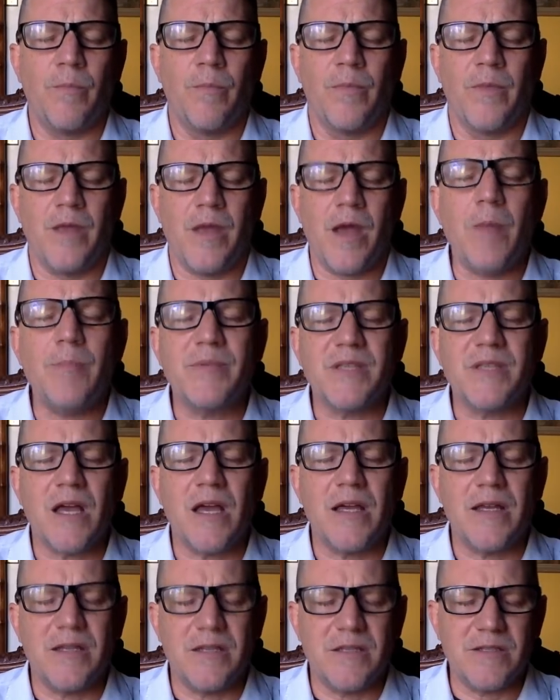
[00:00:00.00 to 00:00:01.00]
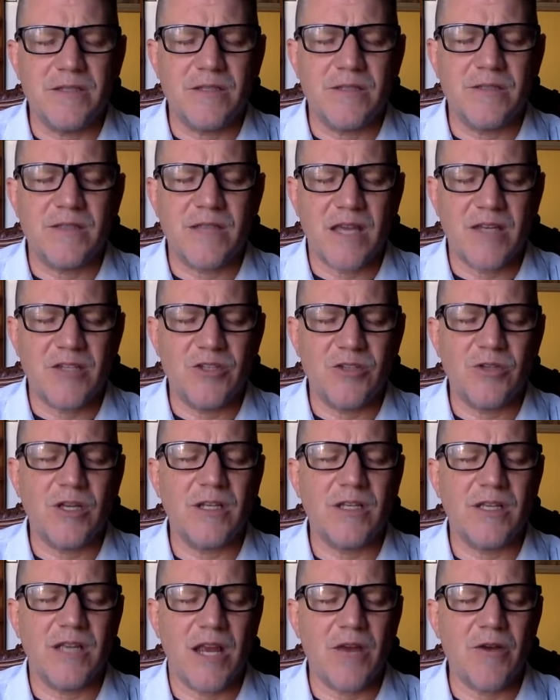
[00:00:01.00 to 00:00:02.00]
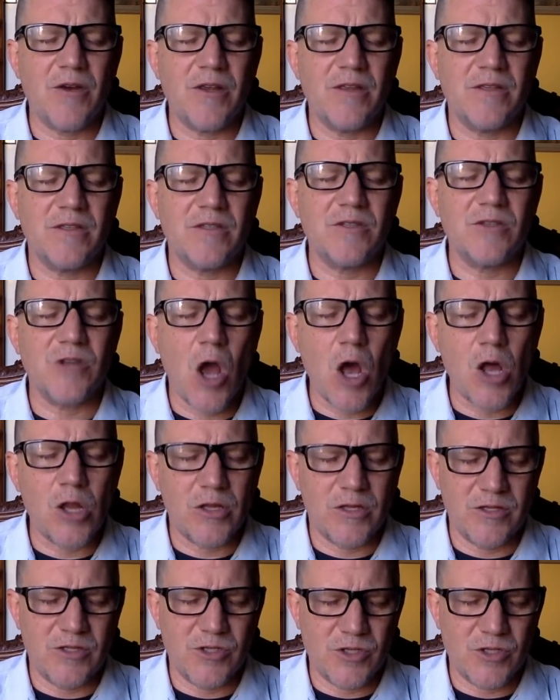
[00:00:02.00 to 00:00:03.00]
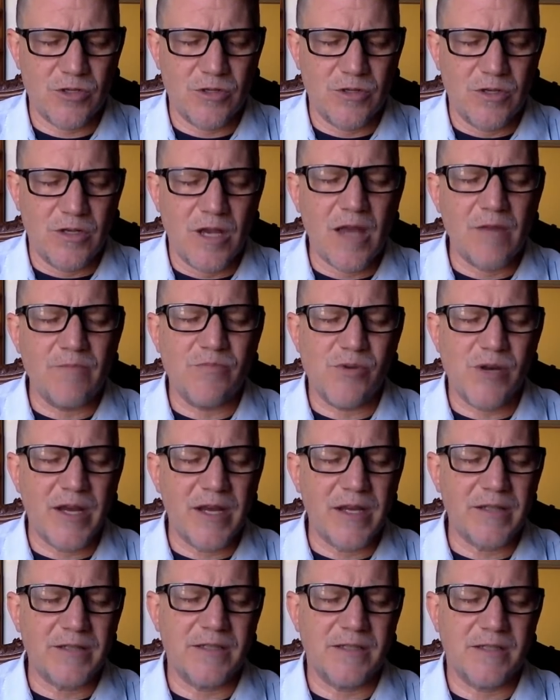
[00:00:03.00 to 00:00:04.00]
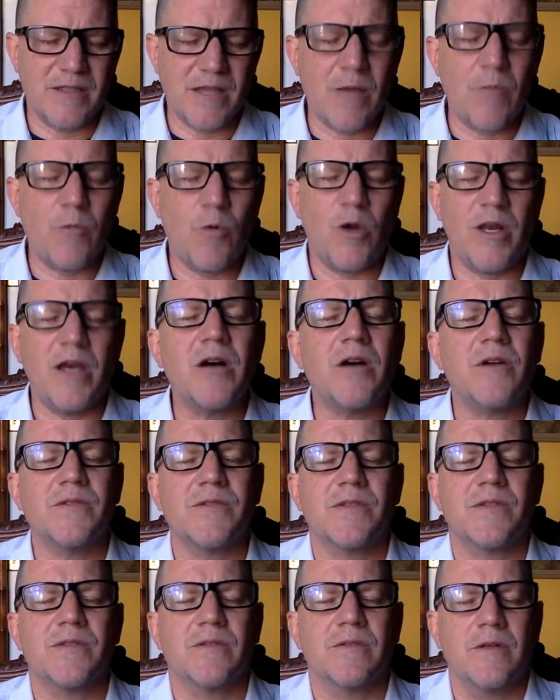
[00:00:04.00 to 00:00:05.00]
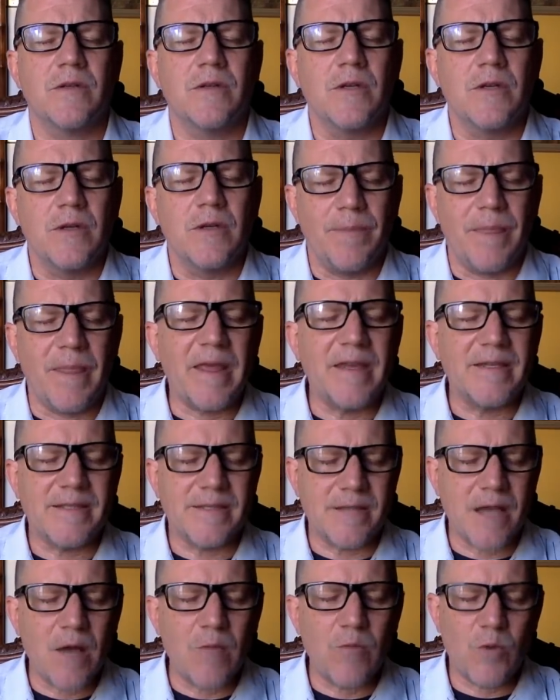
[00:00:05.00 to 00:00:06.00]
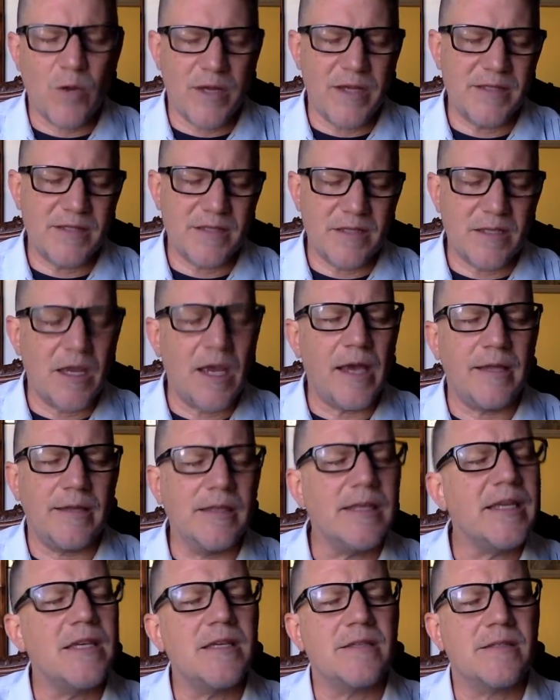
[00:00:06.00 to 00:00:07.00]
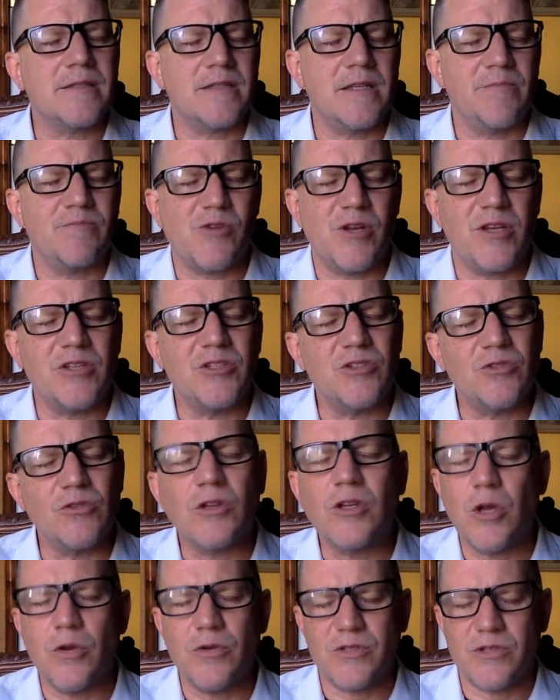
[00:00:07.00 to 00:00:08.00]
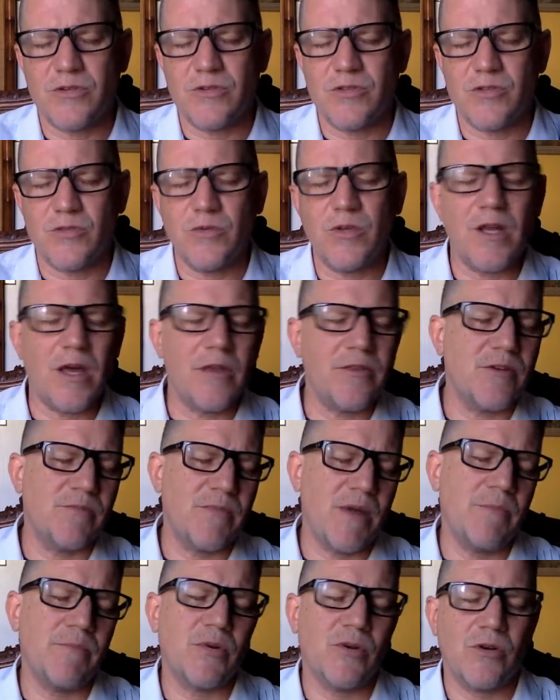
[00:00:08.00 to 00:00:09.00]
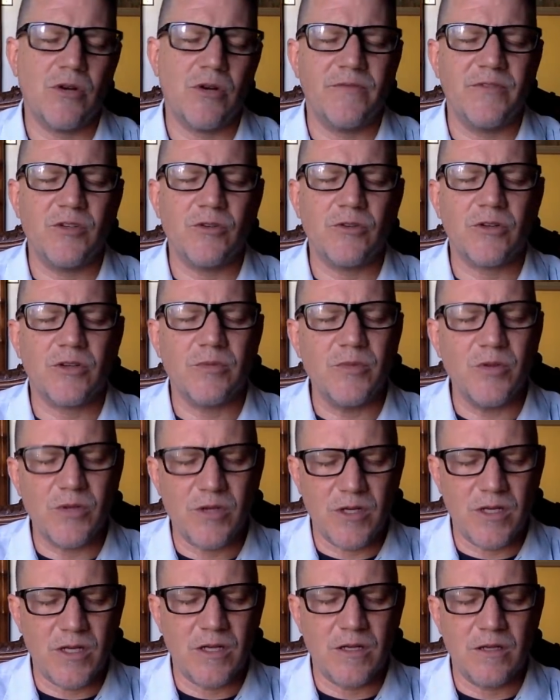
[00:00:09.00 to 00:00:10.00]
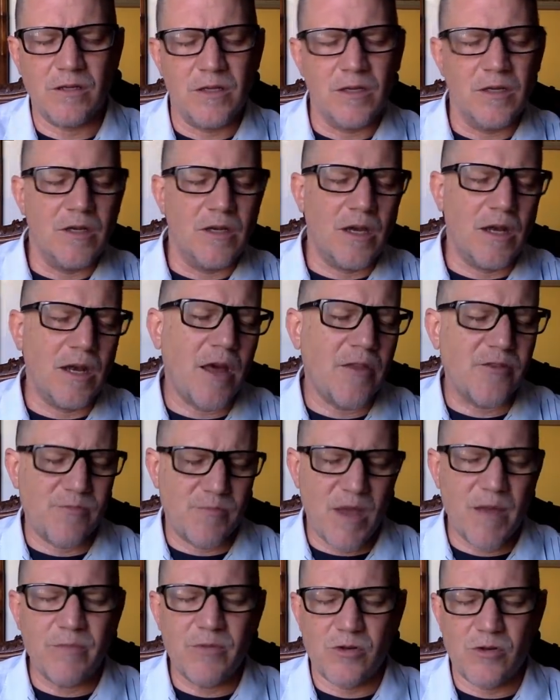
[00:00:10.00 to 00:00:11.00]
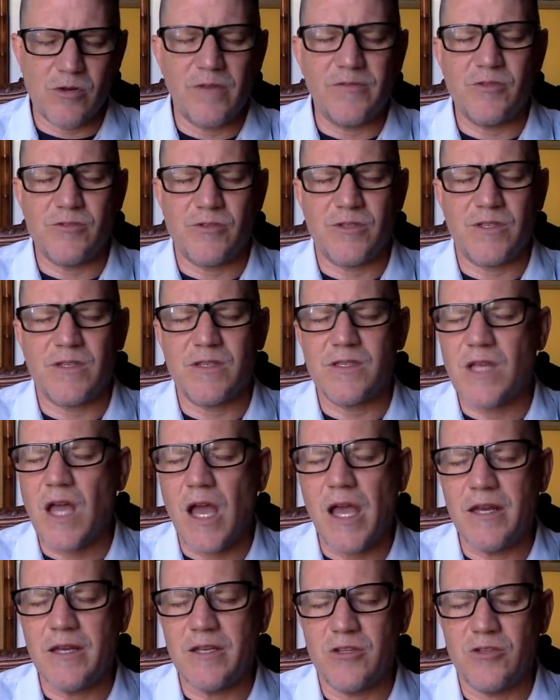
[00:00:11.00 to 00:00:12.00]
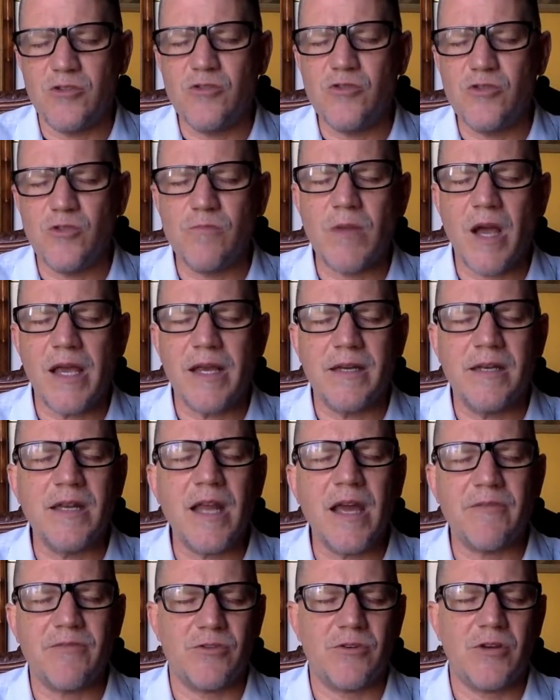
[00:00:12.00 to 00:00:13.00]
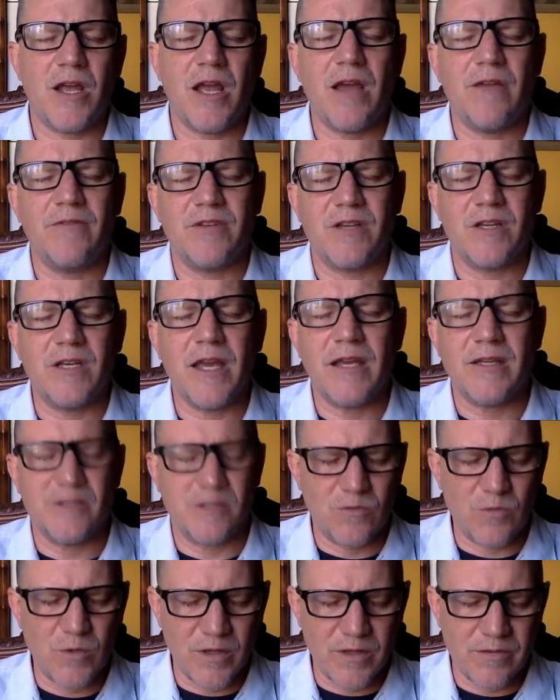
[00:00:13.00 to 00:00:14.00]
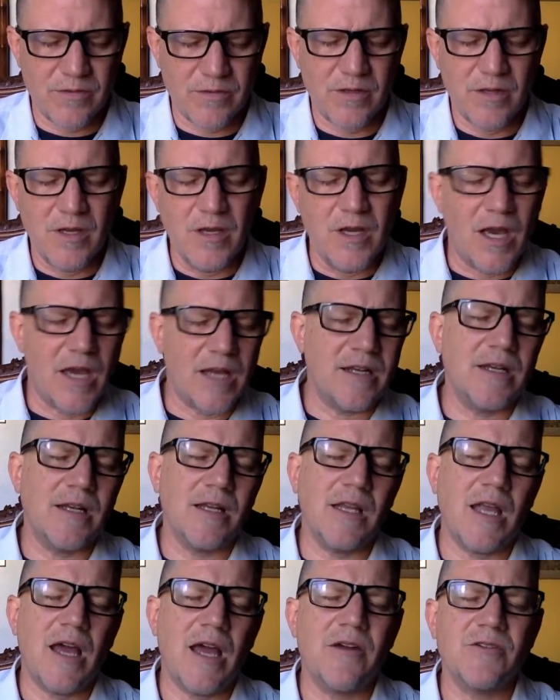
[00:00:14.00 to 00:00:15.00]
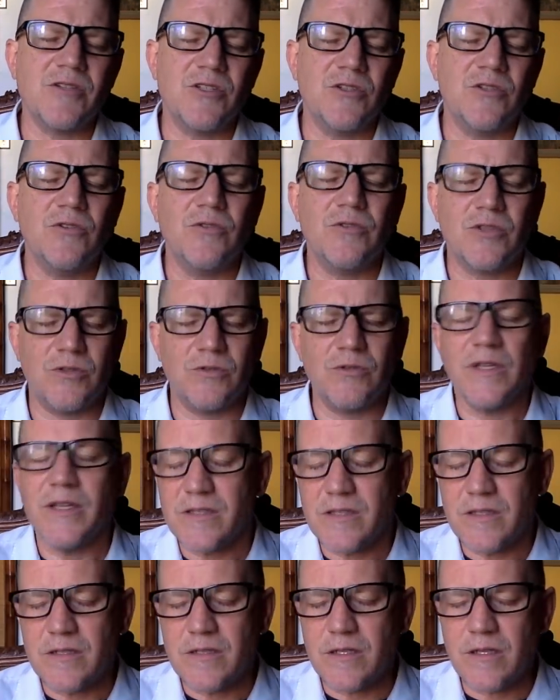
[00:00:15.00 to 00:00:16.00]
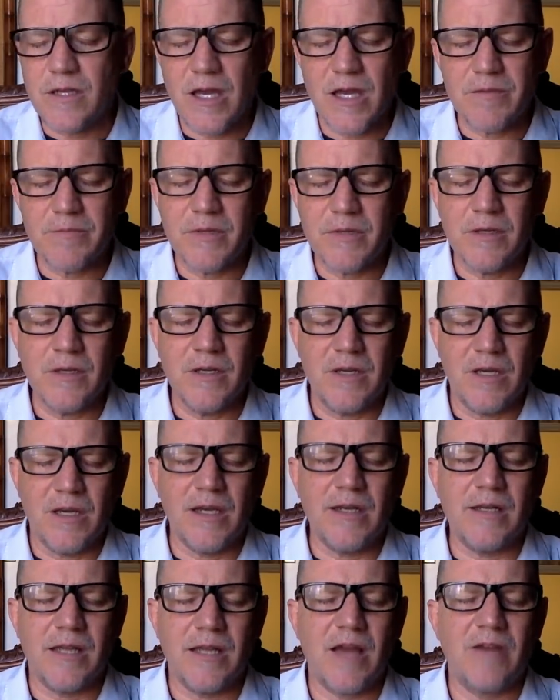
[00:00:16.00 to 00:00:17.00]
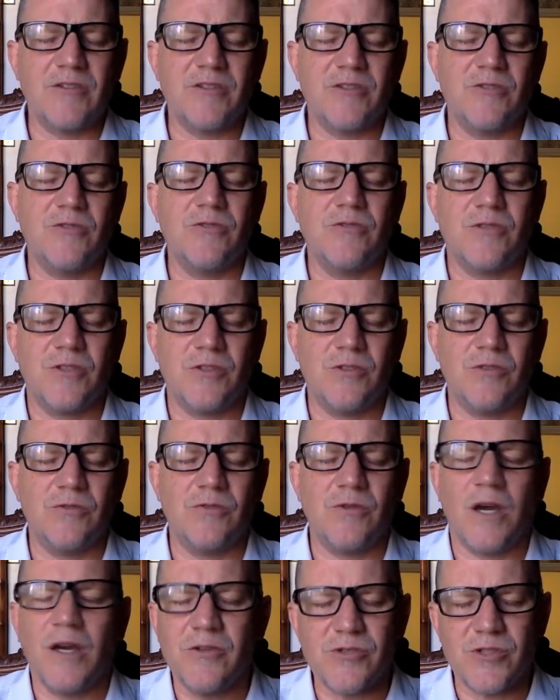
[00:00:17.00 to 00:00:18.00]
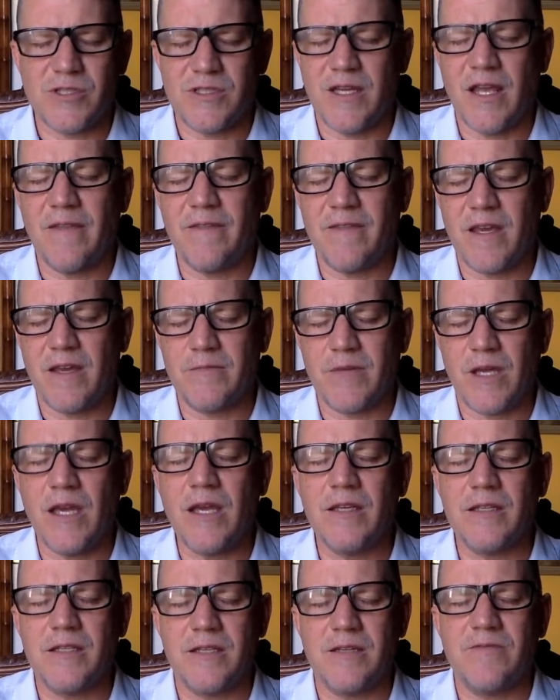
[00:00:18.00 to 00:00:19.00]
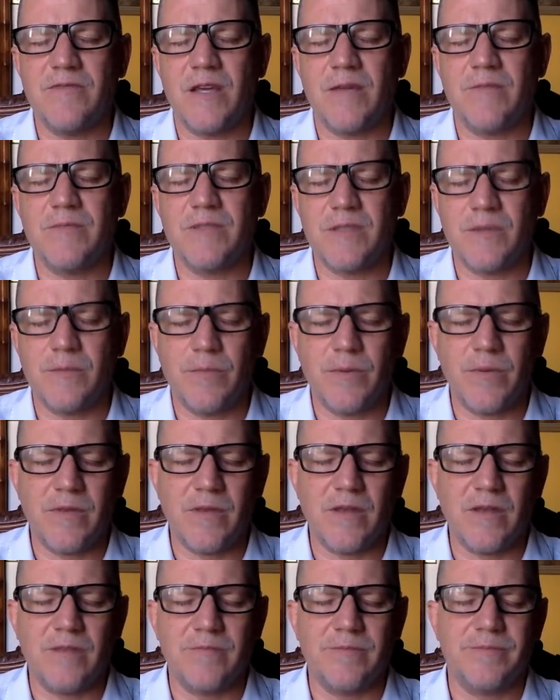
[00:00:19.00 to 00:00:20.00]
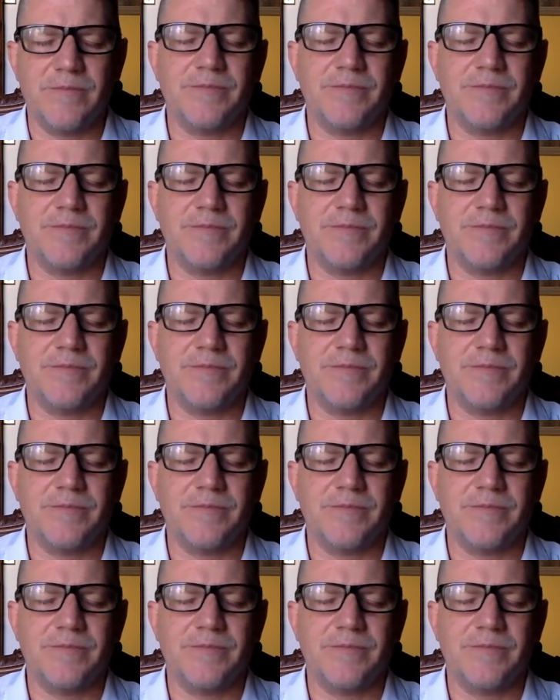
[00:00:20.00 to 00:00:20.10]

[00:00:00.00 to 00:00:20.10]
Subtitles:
the upside is that you can carry this knowledge and bring it to someone else. And in some ways, at least, it brings you closer to another member of your community, another member of your society who you might never have connected with. And it allows you to listen to them, it allows you to understand them and give them sympathy.